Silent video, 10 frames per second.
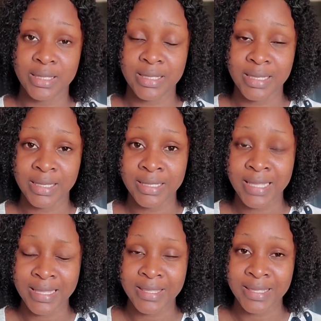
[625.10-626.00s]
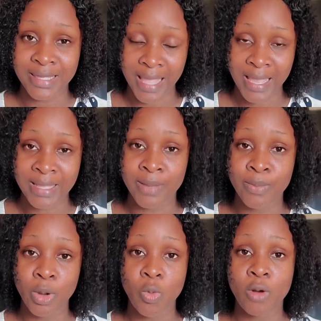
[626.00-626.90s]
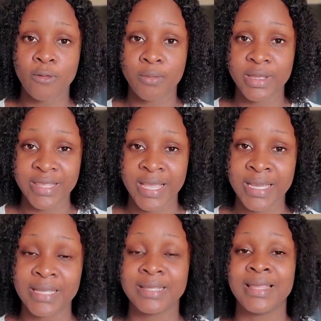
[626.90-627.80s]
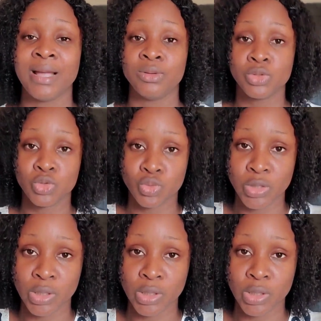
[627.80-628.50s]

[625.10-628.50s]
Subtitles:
the deck, the block work from the deck down to the